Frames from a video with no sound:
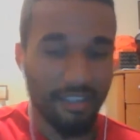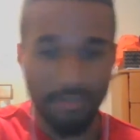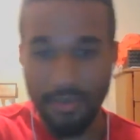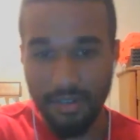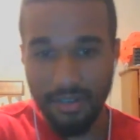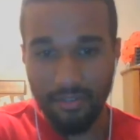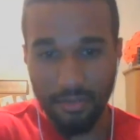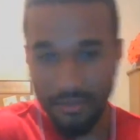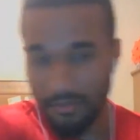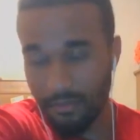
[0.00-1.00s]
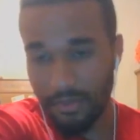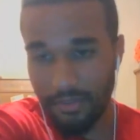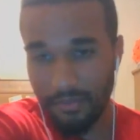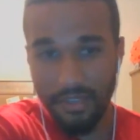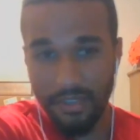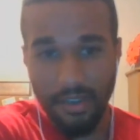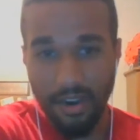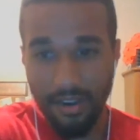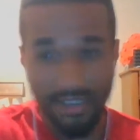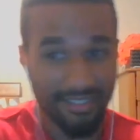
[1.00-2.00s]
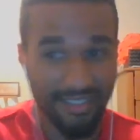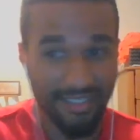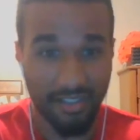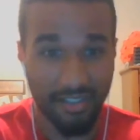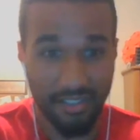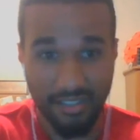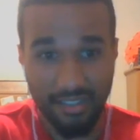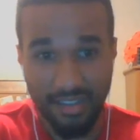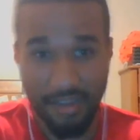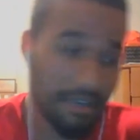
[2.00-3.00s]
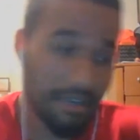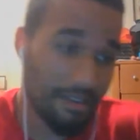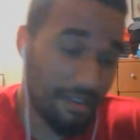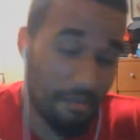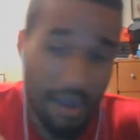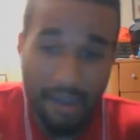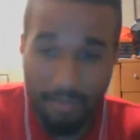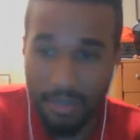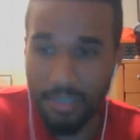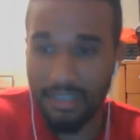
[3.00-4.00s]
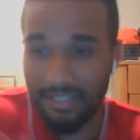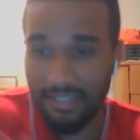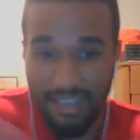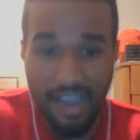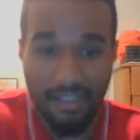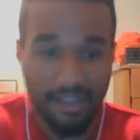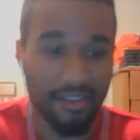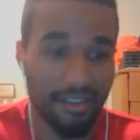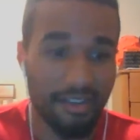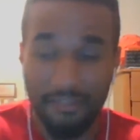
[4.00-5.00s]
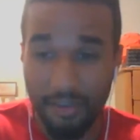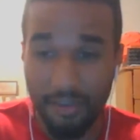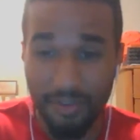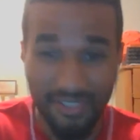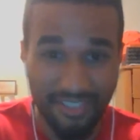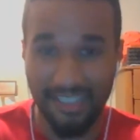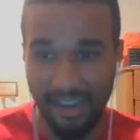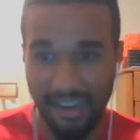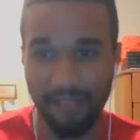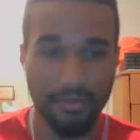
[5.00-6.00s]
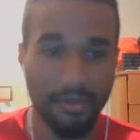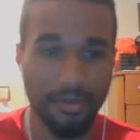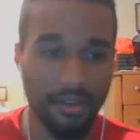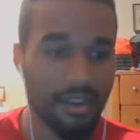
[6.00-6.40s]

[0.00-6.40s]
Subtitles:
experience with VR is not good. I mean, in my opinion, it's not that good. I felt sick afterward.